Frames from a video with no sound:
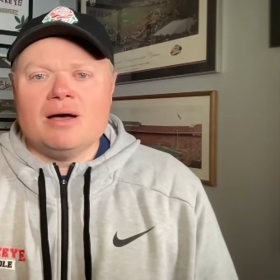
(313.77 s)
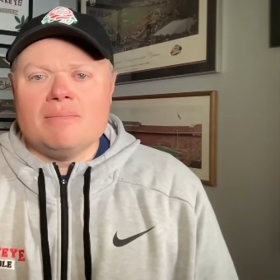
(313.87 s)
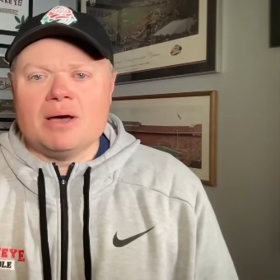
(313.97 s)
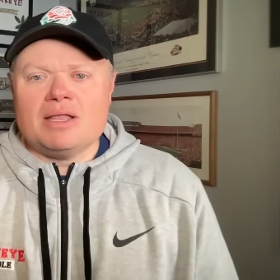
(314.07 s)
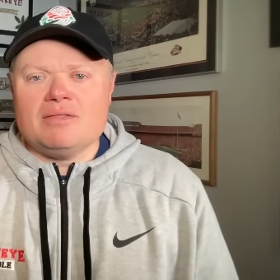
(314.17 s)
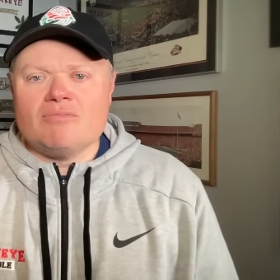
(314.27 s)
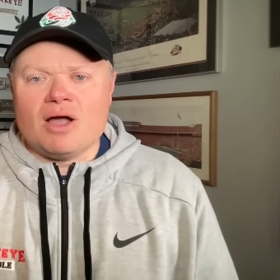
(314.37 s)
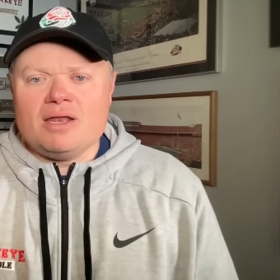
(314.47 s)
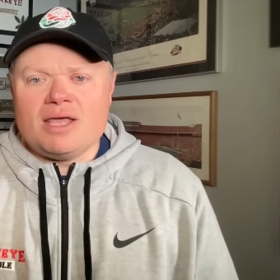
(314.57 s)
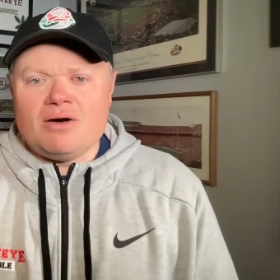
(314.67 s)
But
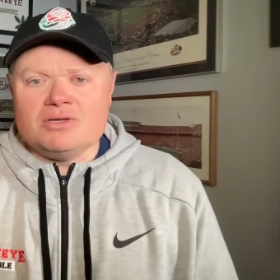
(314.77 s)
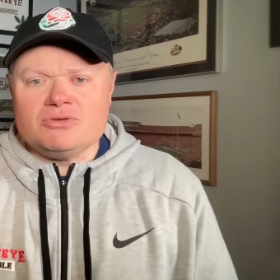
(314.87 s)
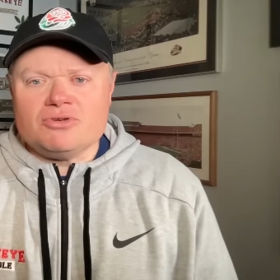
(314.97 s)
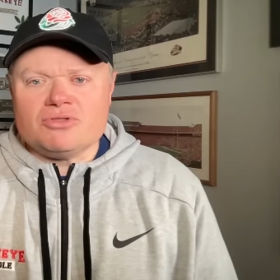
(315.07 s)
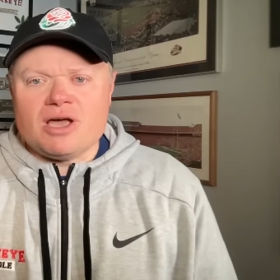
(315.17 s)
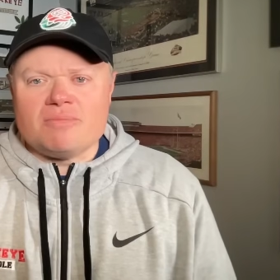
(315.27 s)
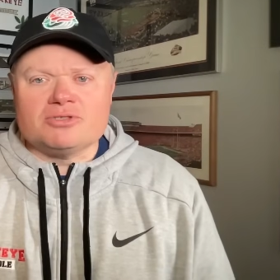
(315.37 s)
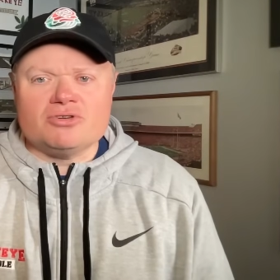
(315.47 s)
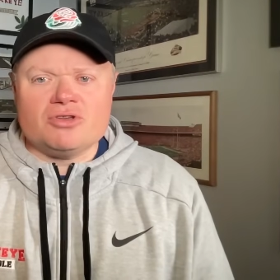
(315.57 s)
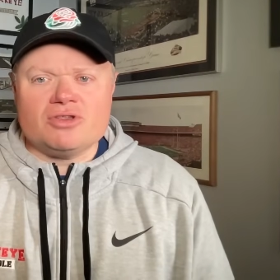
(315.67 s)
Ryan Day also took the
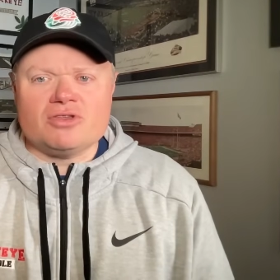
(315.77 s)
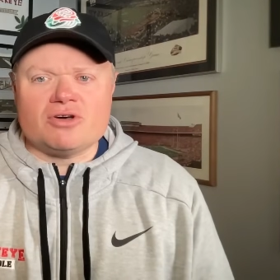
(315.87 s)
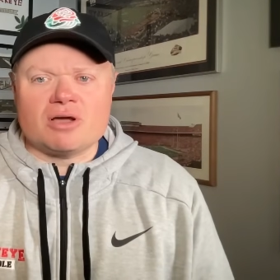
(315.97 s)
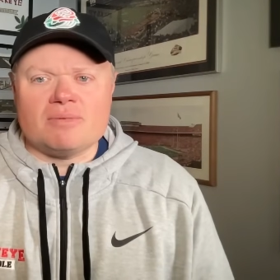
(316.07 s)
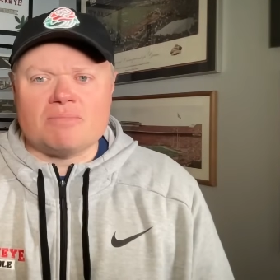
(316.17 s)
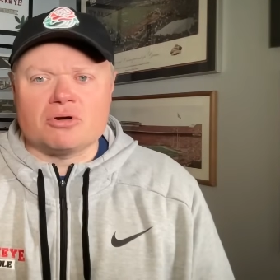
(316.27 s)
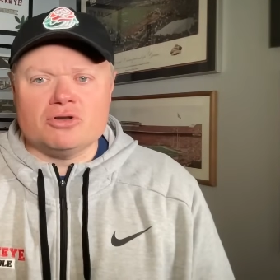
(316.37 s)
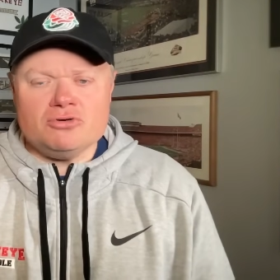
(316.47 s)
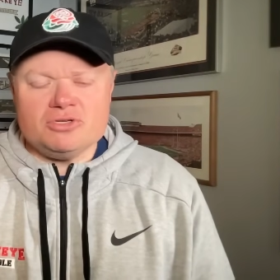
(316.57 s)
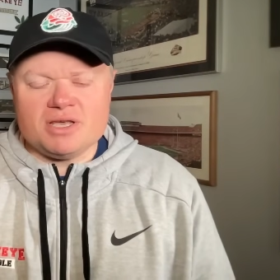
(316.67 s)
opportunity to talk about
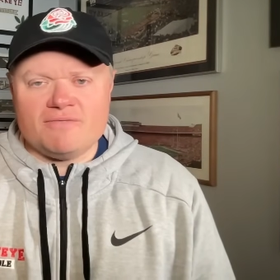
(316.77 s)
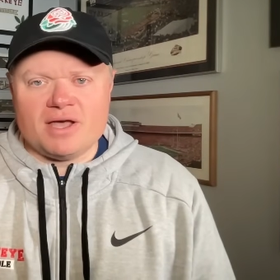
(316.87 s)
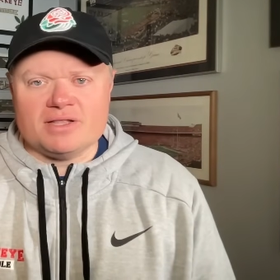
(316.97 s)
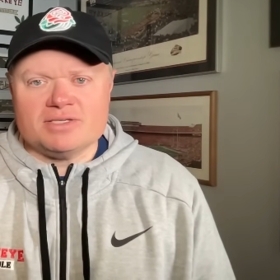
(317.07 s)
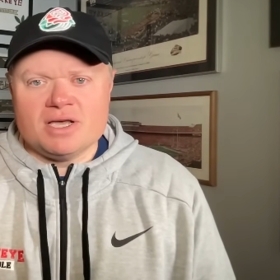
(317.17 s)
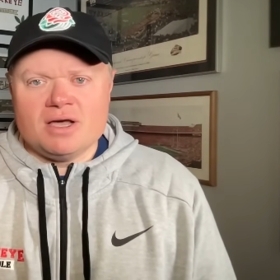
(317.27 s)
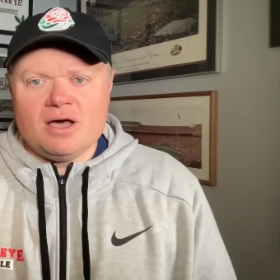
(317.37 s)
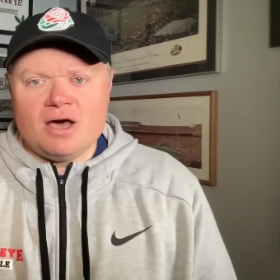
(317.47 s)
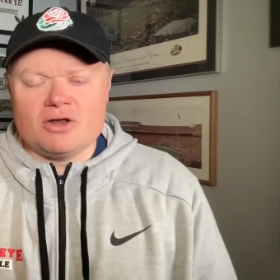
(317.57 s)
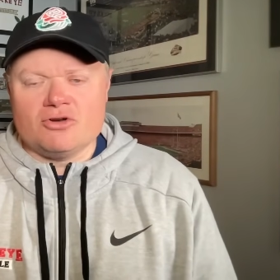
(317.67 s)
Purdue's defense
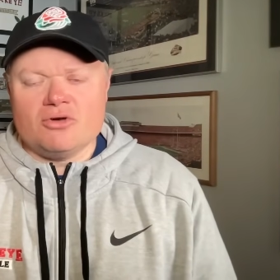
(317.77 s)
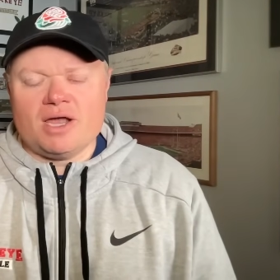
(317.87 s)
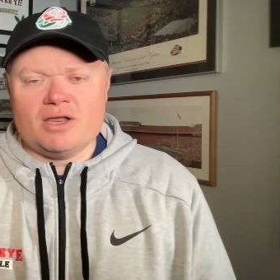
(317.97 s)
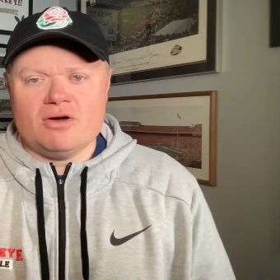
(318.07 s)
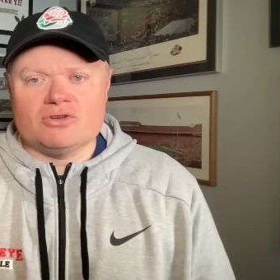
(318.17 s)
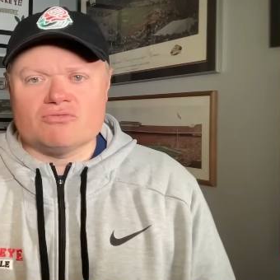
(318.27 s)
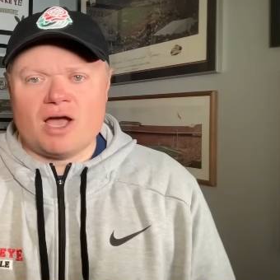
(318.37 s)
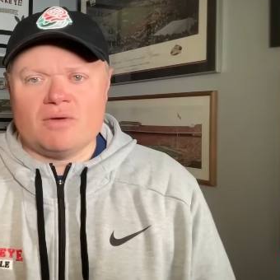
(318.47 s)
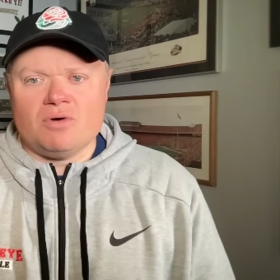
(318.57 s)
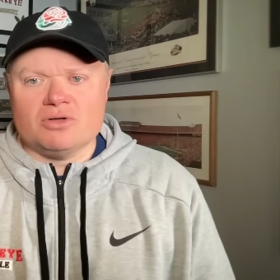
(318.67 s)
under new head coach
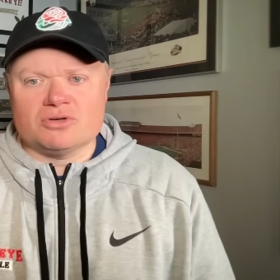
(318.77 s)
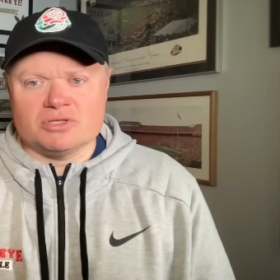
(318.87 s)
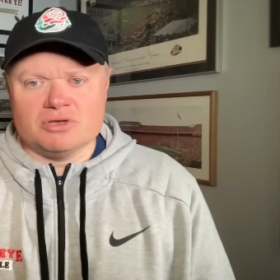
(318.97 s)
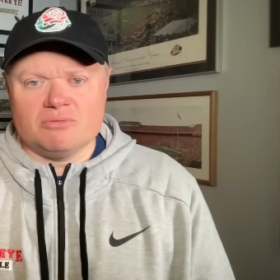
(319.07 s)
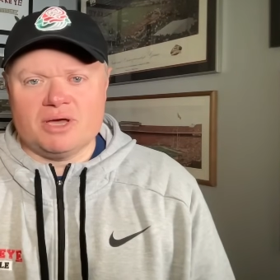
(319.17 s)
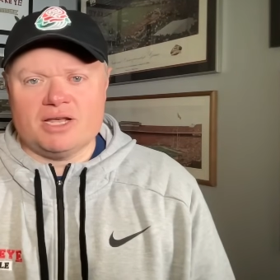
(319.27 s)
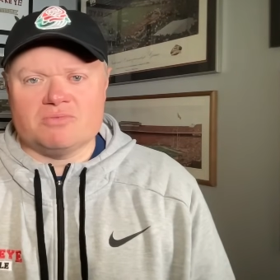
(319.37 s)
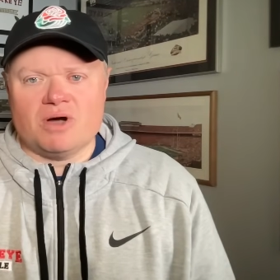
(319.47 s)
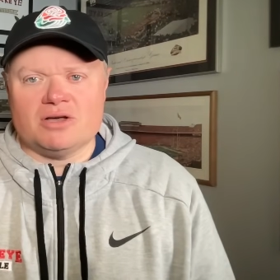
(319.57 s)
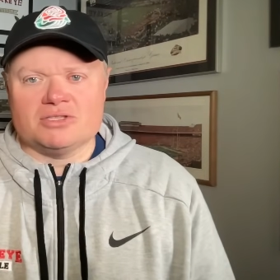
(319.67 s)
Ryan Walters a little bit as
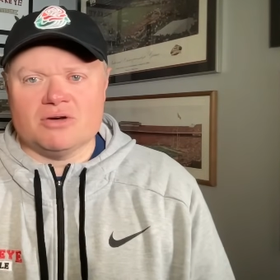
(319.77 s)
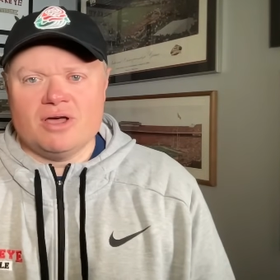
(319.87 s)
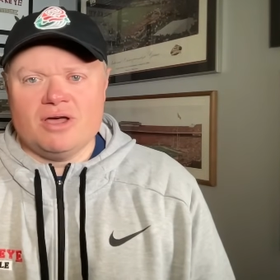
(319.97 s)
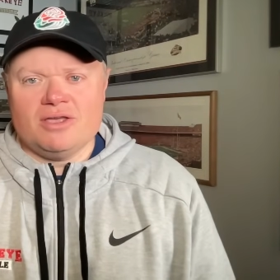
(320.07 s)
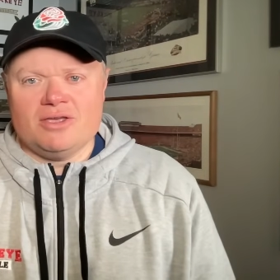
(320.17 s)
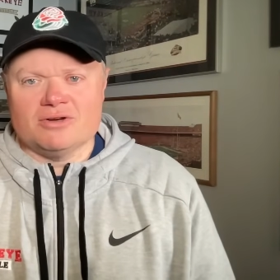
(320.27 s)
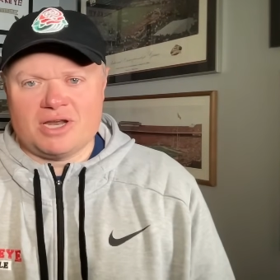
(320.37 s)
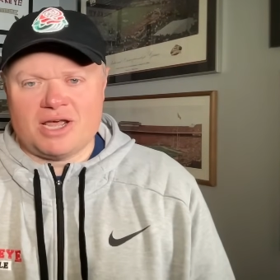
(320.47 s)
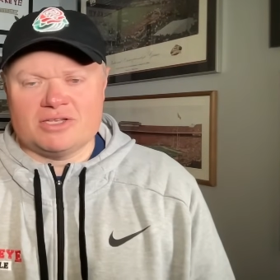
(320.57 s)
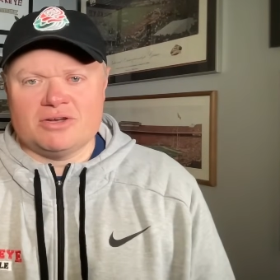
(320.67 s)
well. So here's
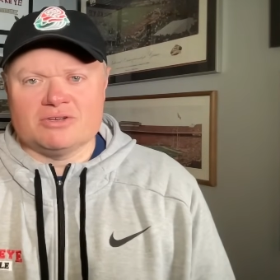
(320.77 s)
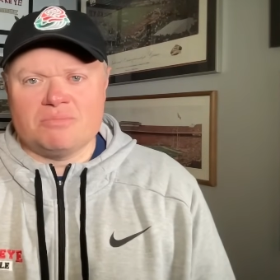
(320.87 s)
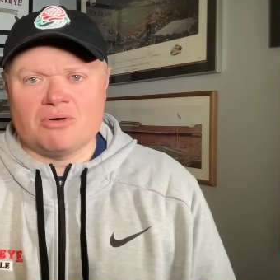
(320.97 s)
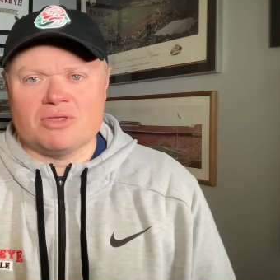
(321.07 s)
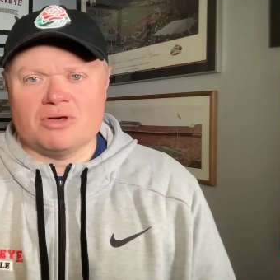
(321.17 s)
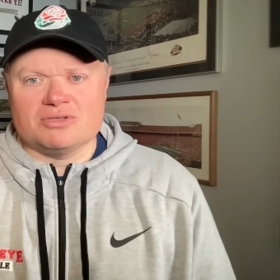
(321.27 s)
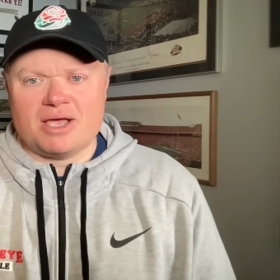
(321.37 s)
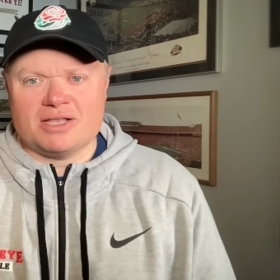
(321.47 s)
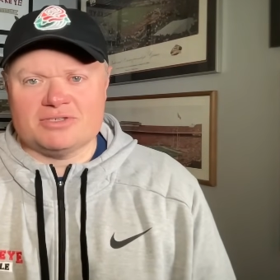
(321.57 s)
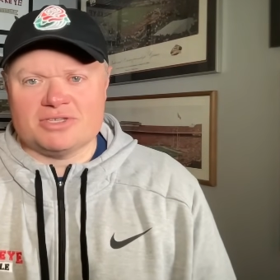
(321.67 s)
an answer. Here's both of those
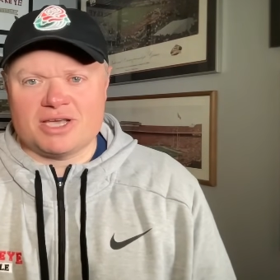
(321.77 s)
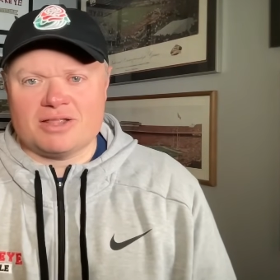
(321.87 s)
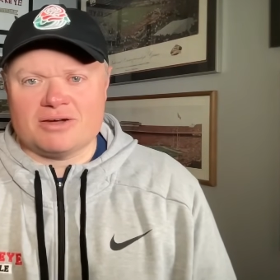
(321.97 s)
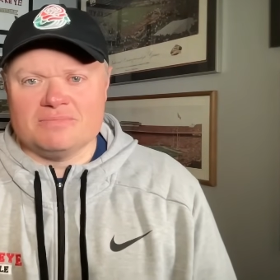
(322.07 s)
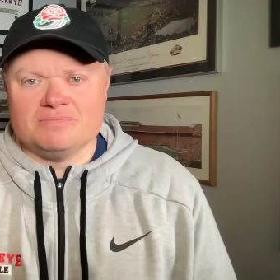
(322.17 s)
answers together.